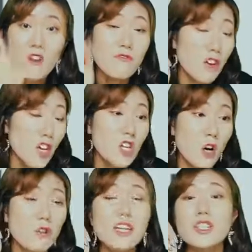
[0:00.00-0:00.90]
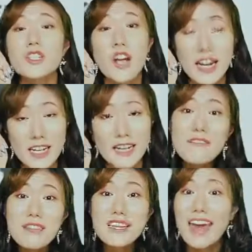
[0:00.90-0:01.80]
Her fur coat is shiny.
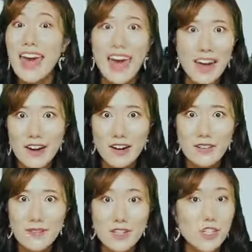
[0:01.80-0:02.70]
Even hair.